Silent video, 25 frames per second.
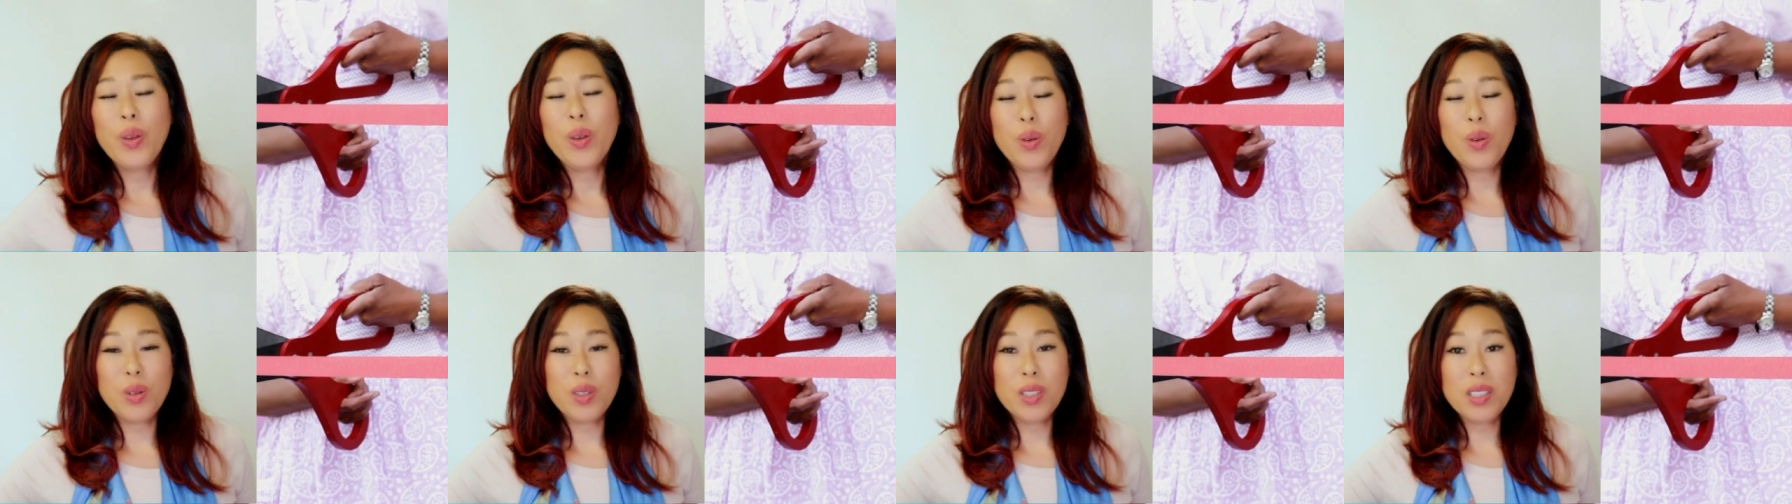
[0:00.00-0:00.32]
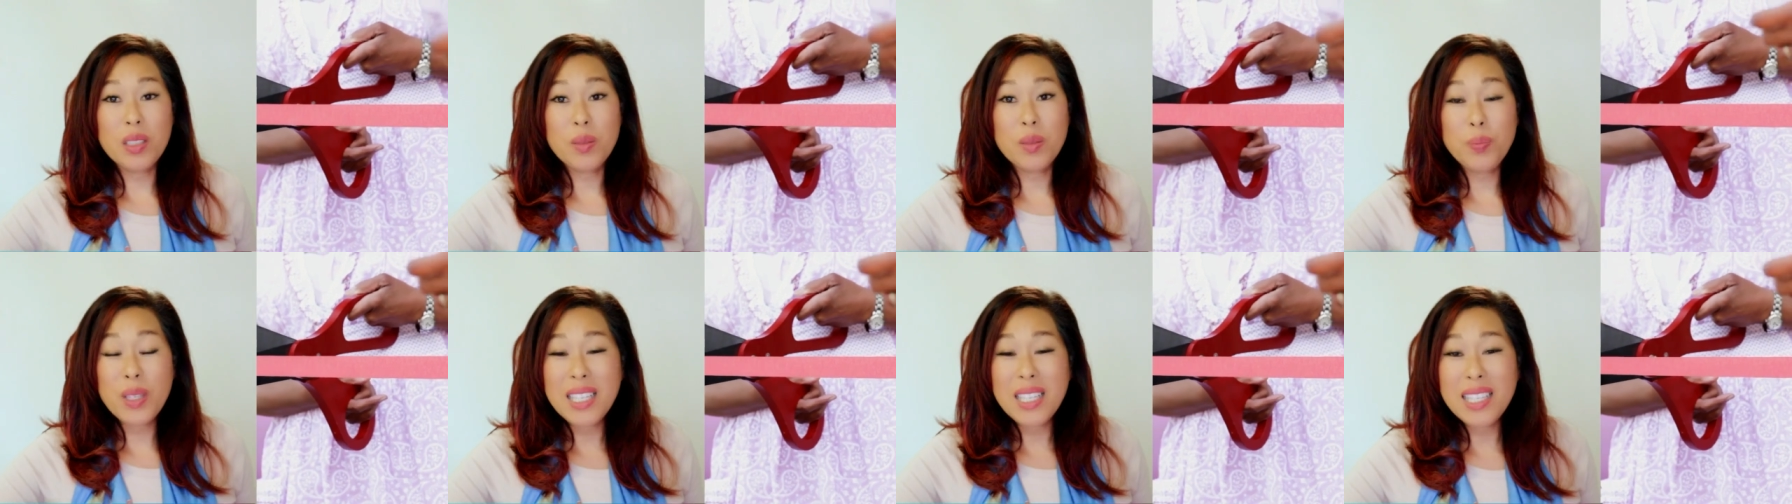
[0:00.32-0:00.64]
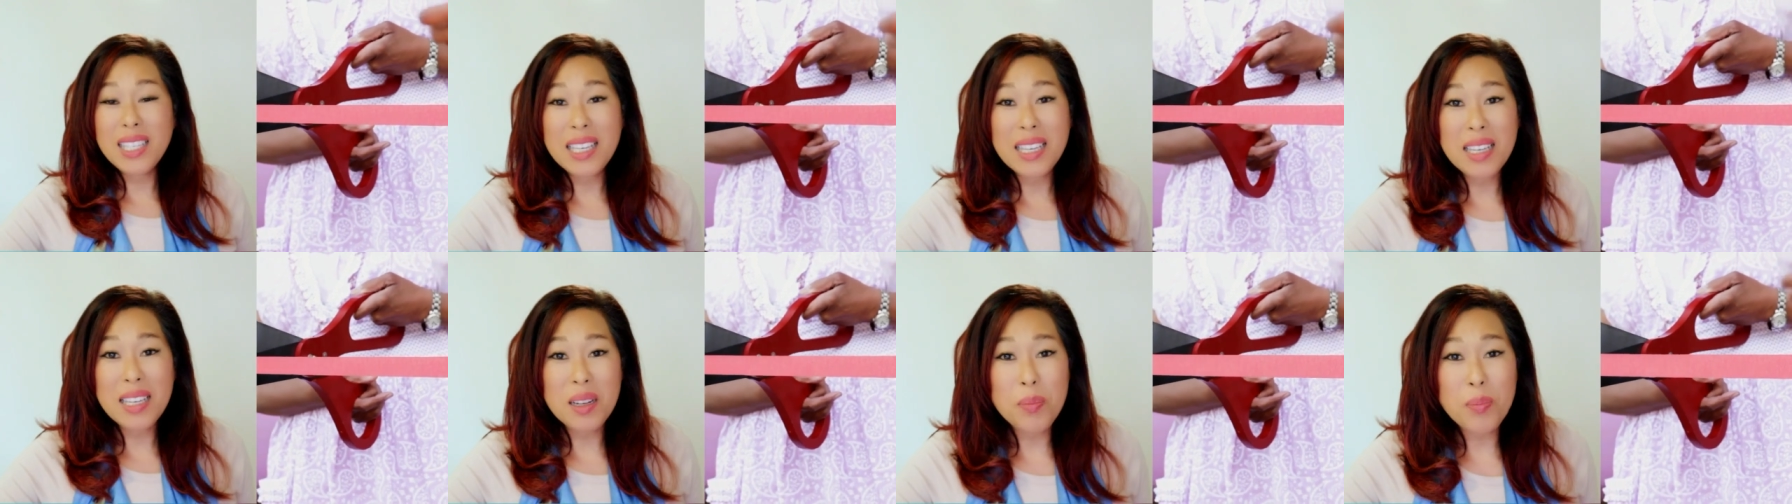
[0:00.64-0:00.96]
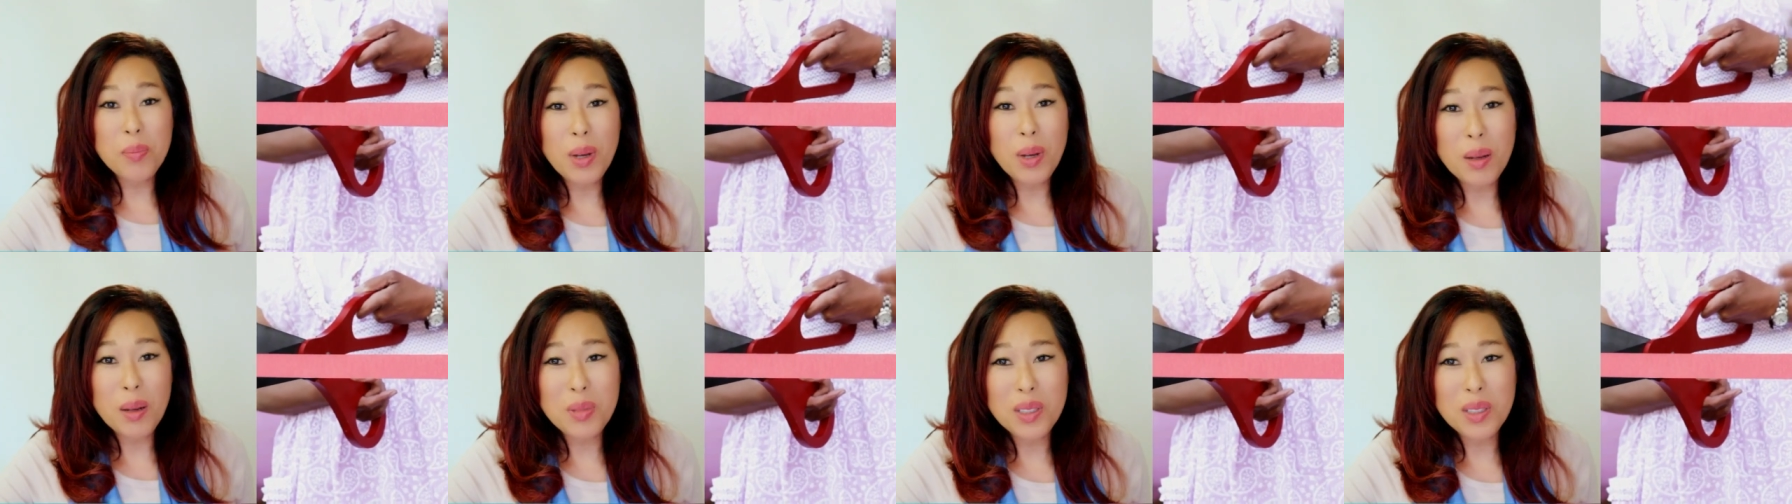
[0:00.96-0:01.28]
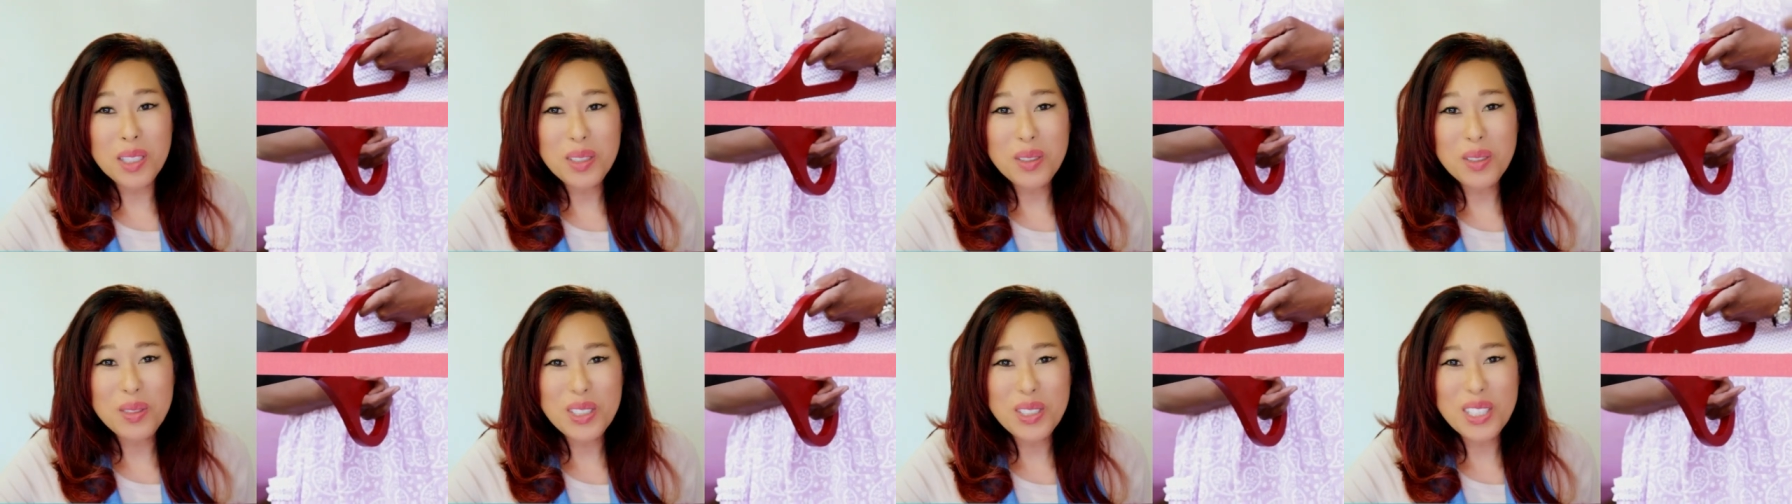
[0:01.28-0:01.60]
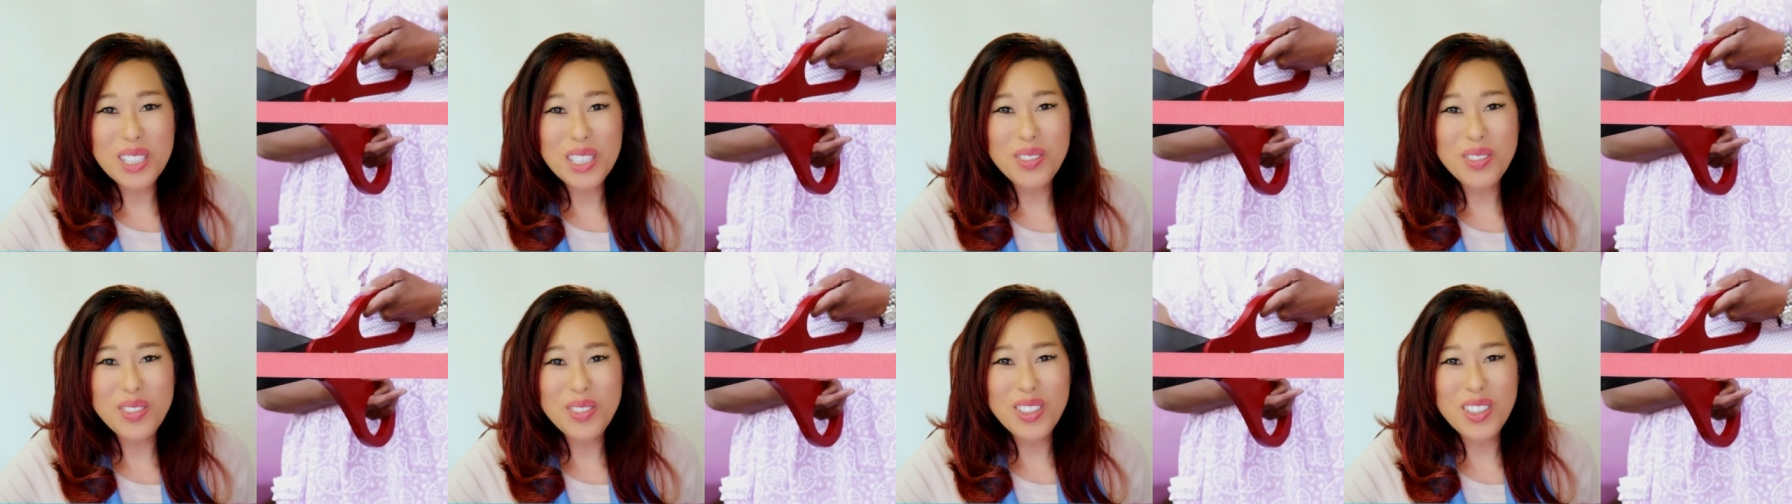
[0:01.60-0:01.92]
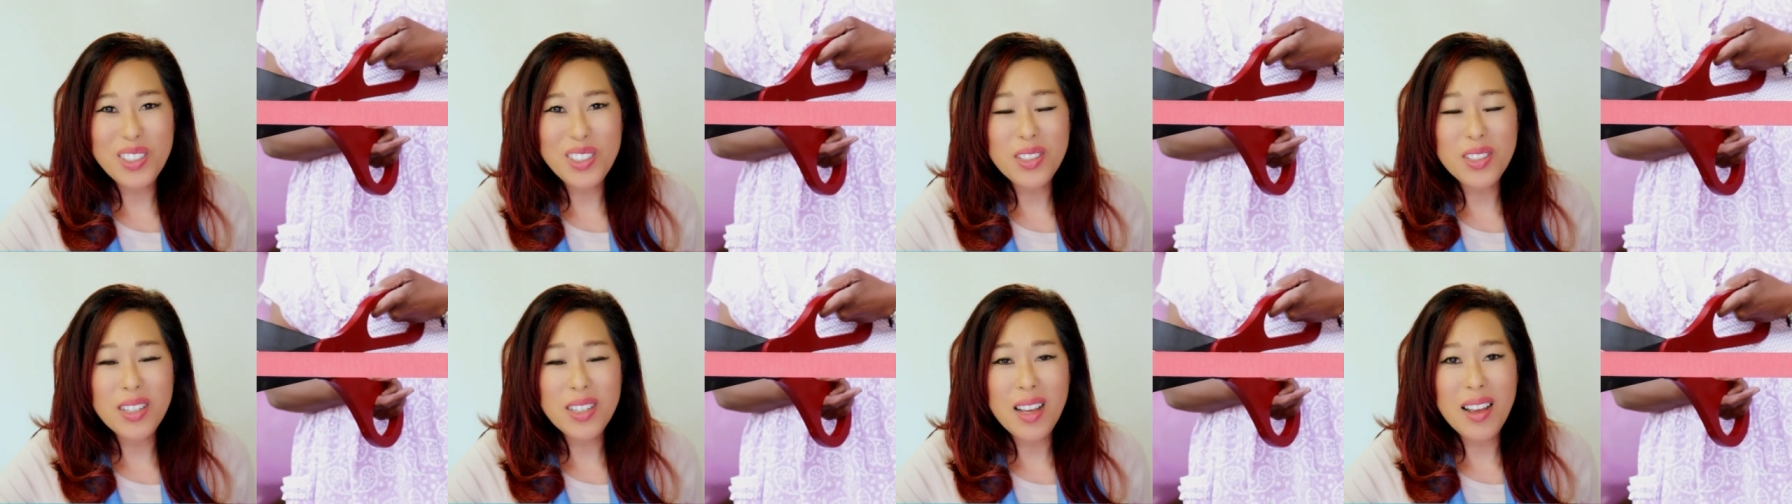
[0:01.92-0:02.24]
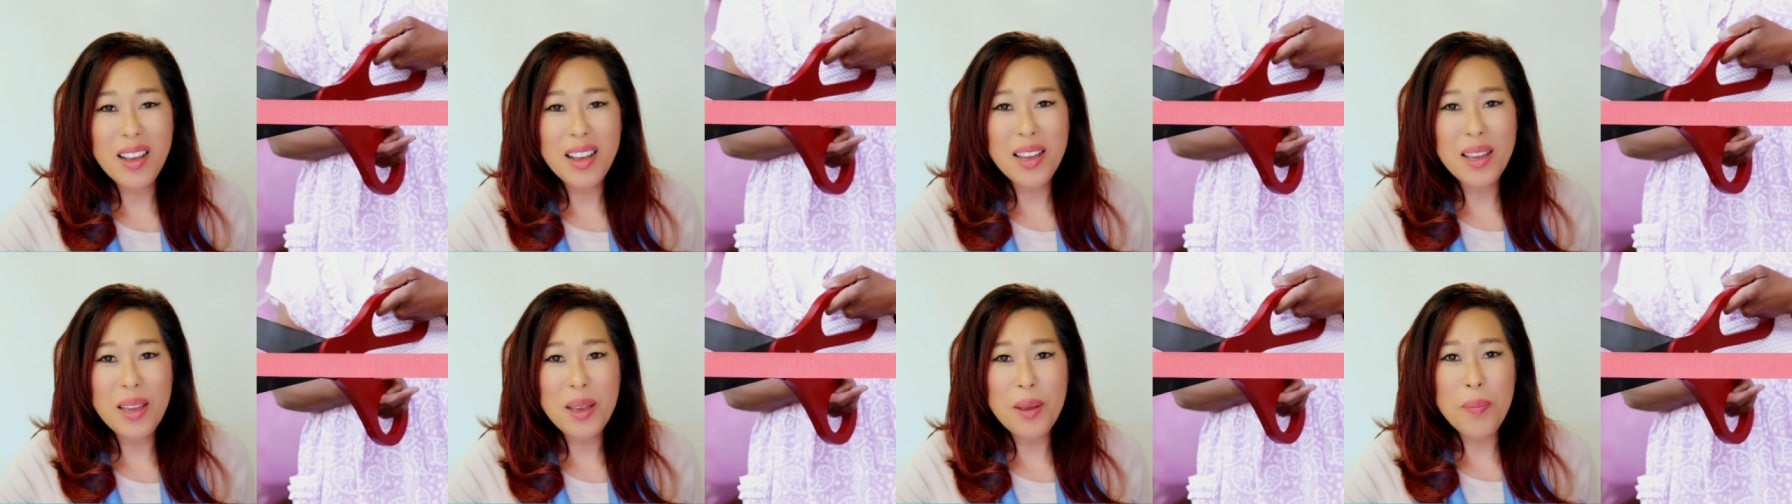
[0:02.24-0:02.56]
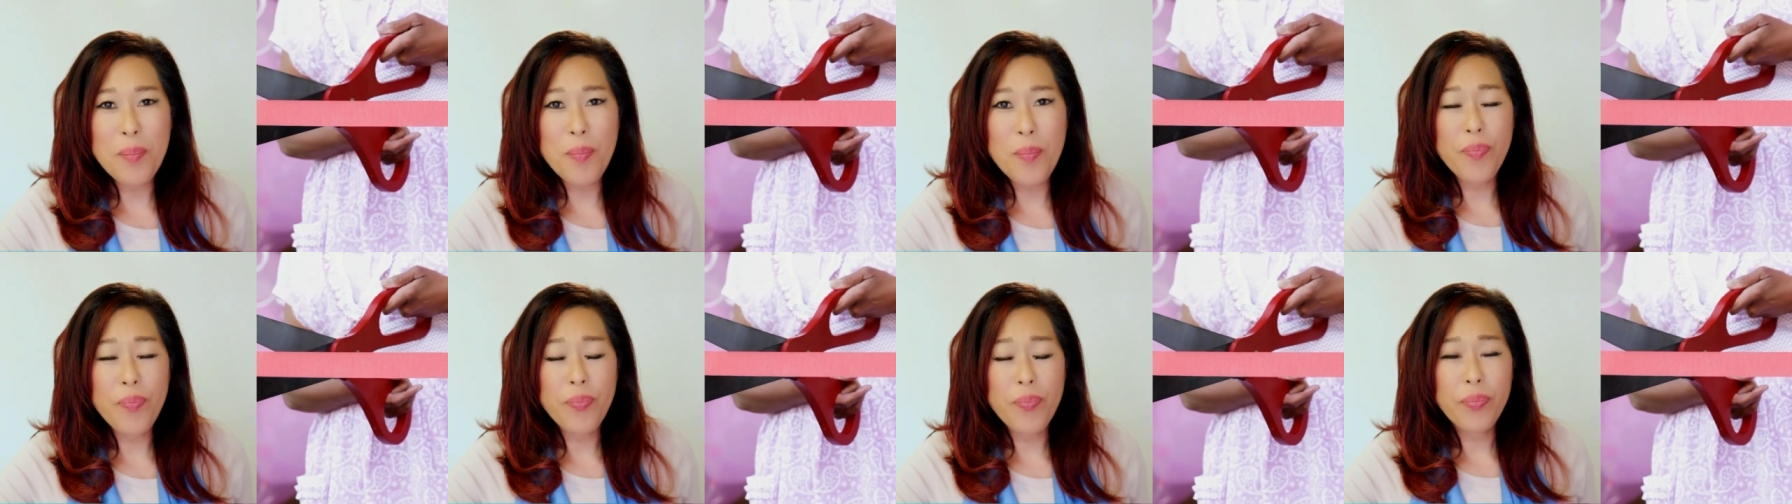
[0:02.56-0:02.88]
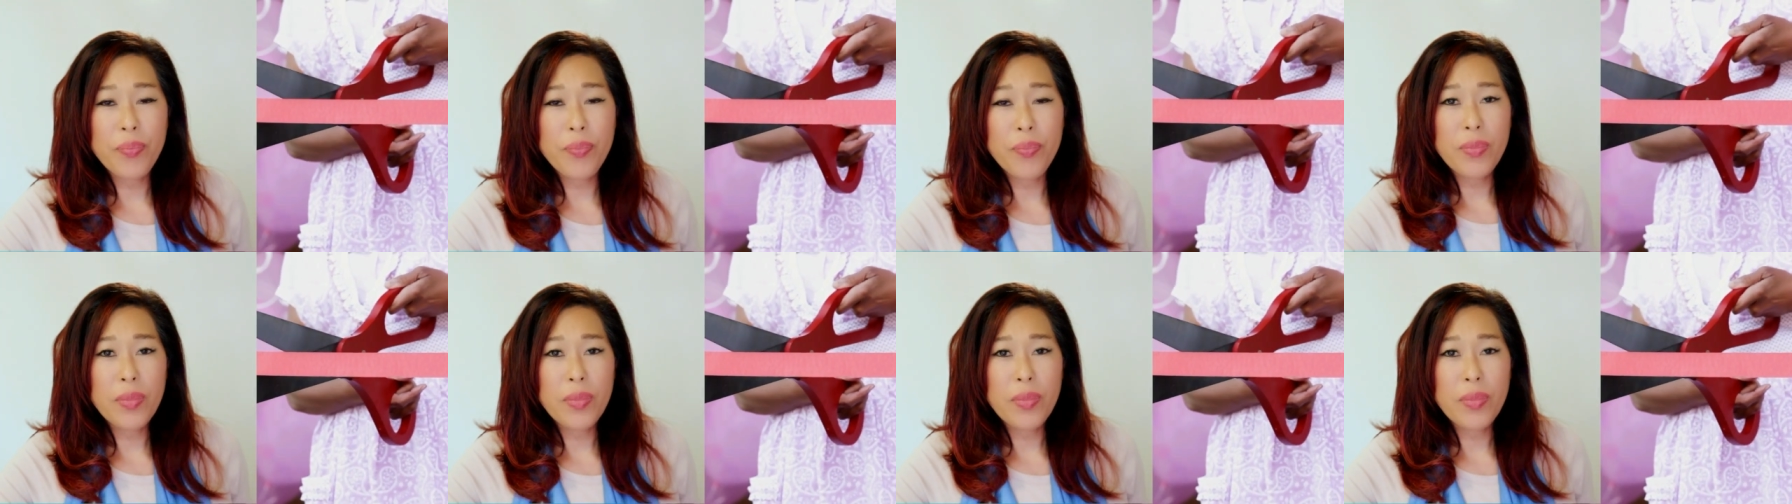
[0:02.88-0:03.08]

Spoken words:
or speaking in public for the first time,